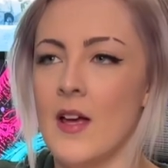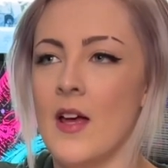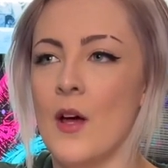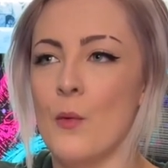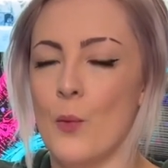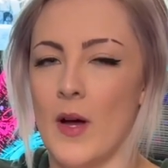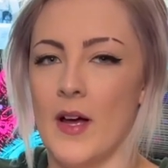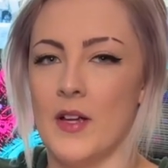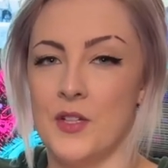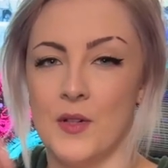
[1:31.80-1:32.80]
where
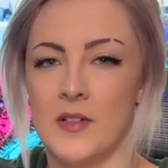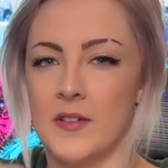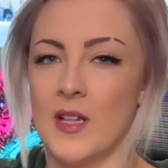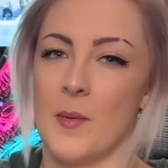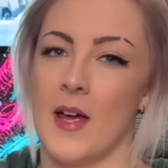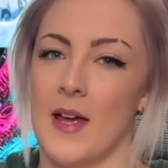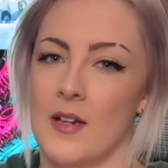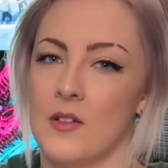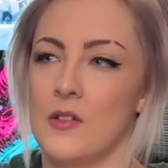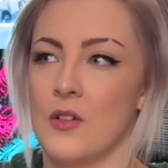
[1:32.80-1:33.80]
you can skip
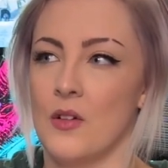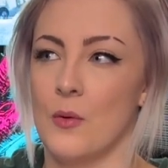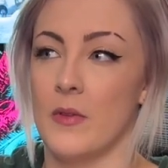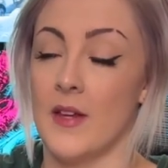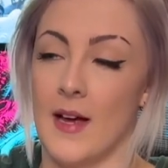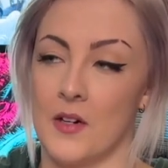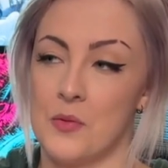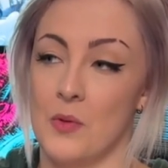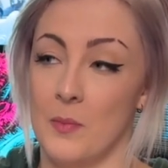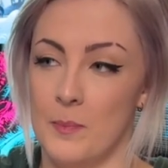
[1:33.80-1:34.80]
ahead to the
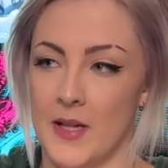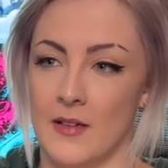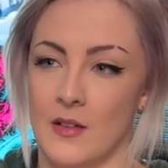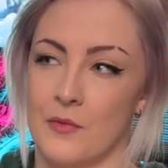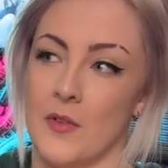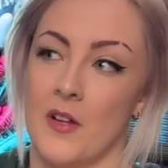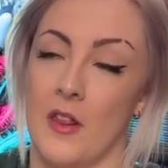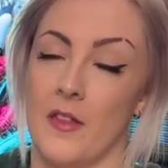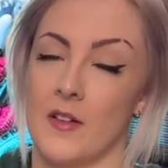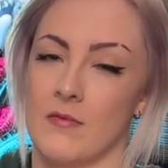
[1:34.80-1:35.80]
actual build rather
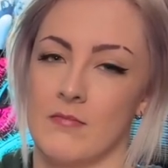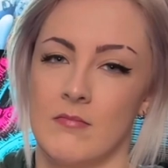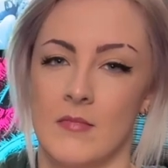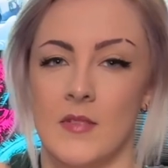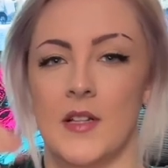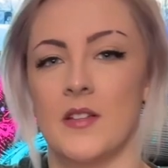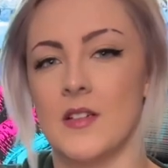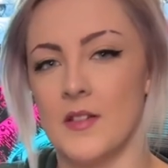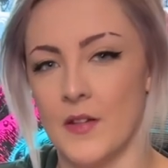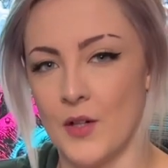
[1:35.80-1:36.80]
than listening
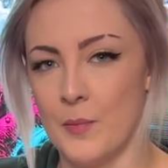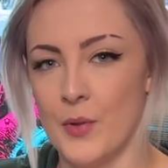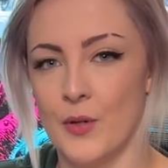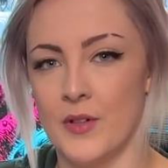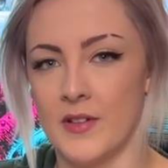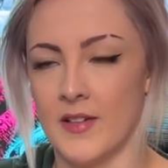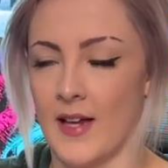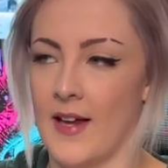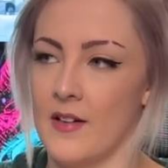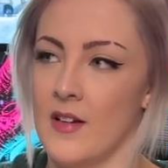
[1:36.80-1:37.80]
to the components
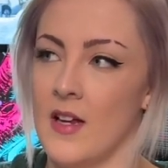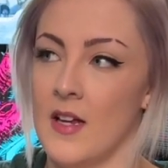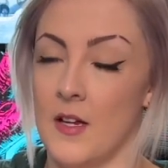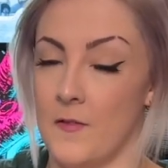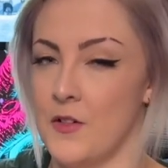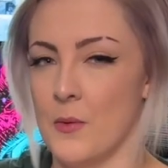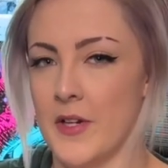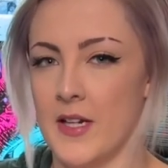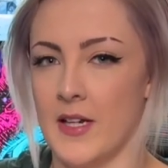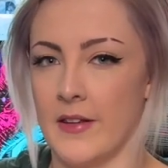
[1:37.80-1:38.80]
again if you don't want to
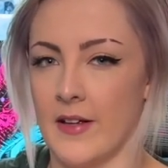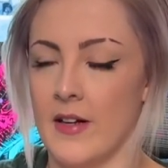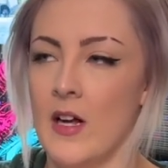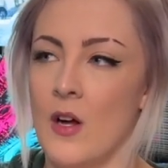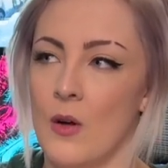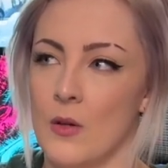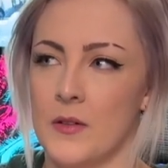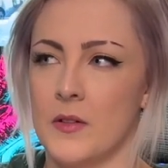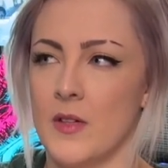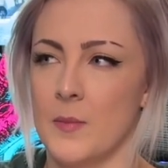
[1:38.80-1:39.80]
hear that.
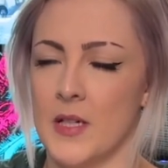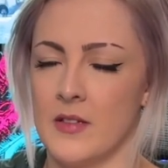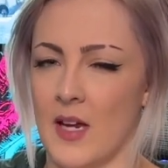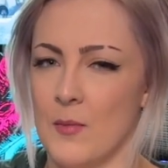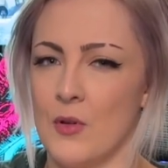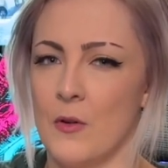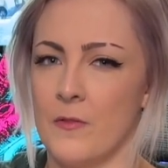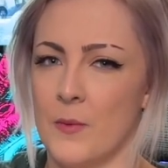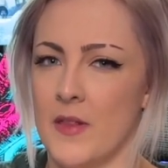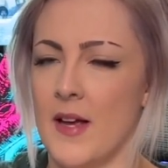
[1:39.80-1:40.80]
Also, there'll be a time code for
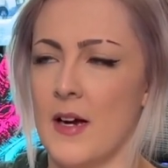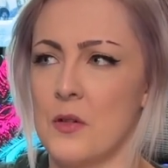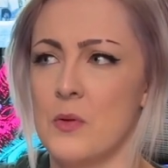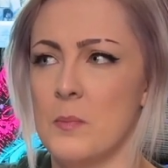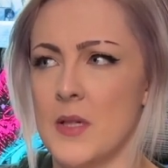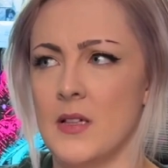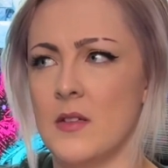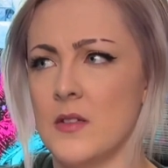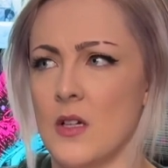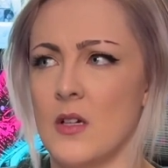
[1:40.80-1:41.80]
when the actual build
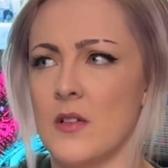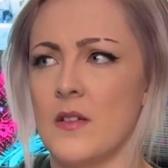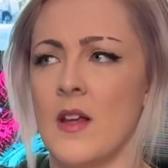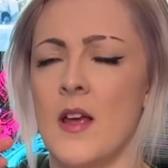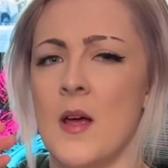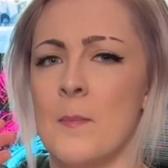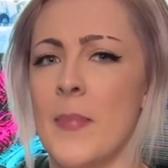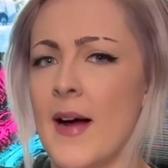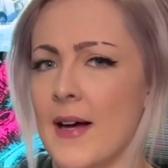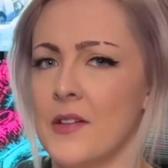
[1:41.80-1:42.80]
starts,
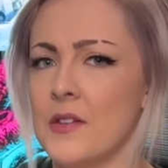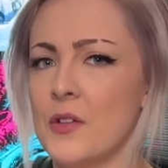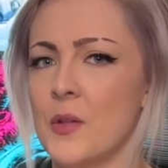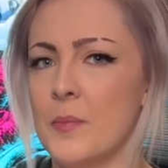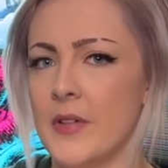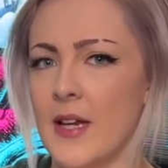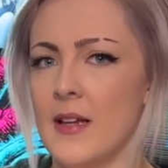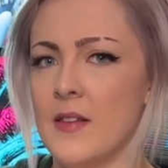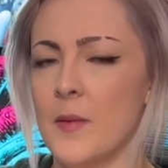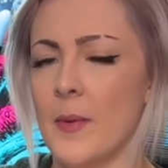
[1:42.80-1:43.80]
past
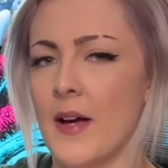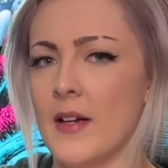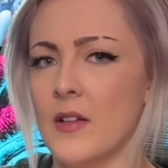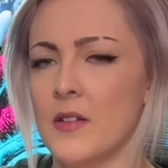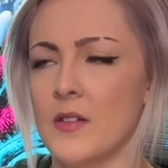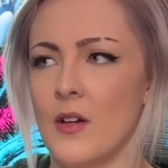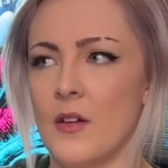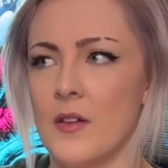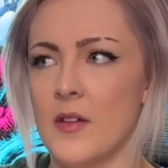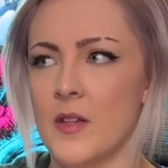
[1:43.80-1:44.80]
updating the BIOS
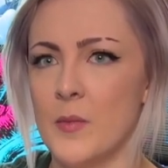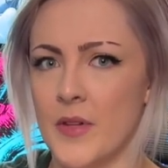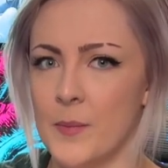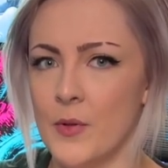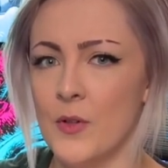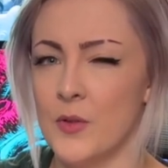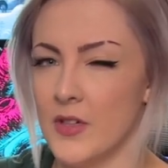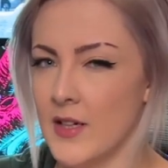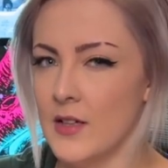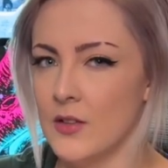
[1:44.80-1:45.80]
on the motherboard, which I
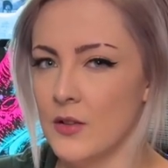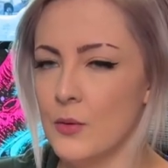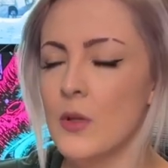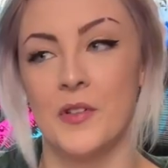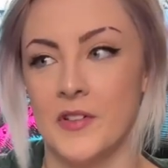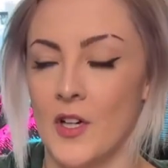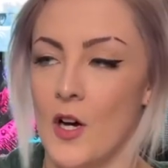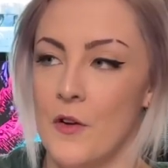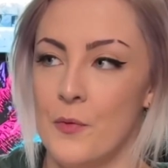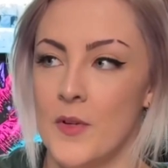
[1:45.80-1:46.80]
need to do. To start
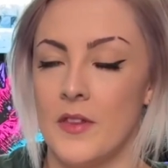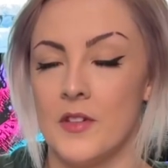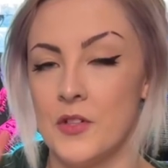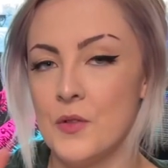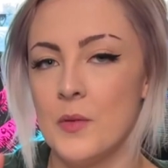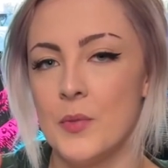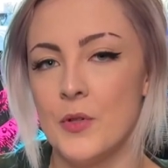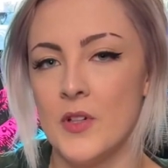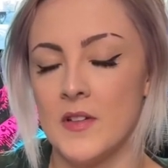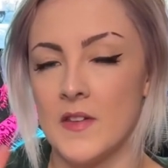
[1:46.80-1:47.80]
off with, the two
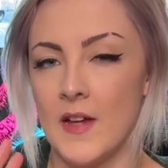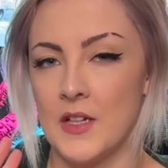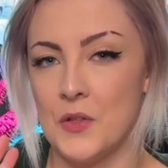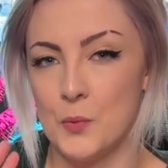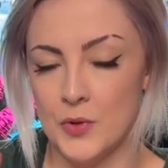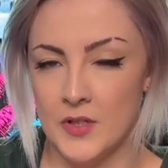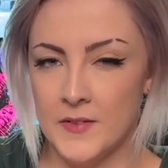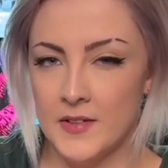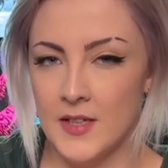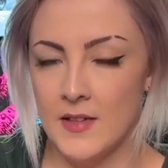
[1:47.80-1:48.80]
components that you wouldn't have
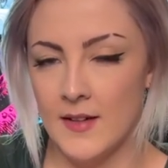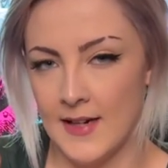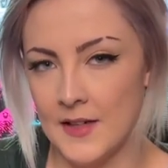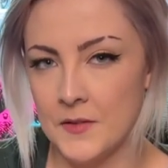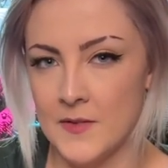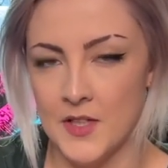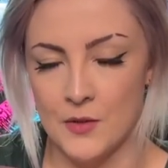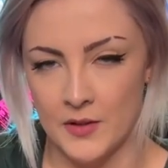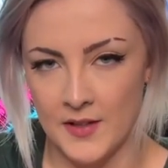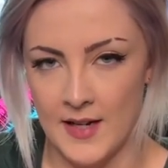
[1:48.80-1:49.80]
seen in the last video
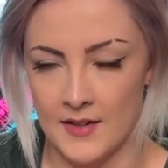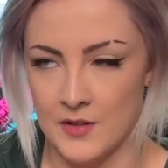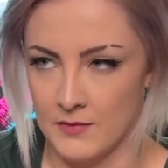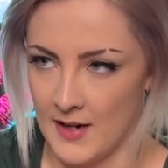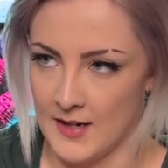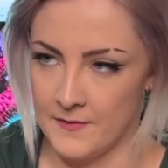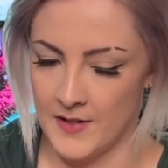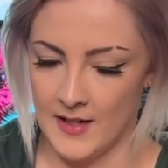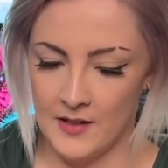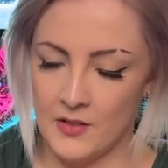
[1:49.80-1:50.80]
because they hadn't arrived
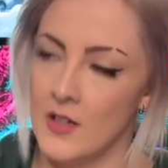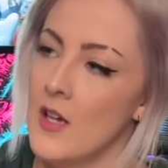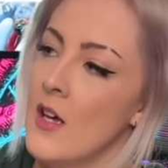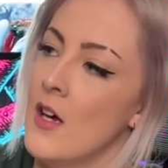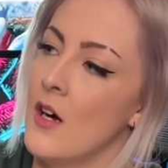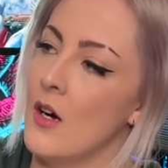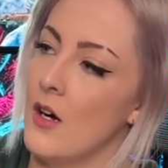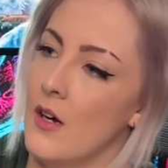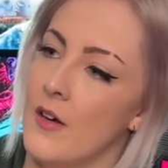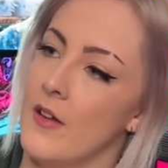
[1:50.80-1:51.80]
yet are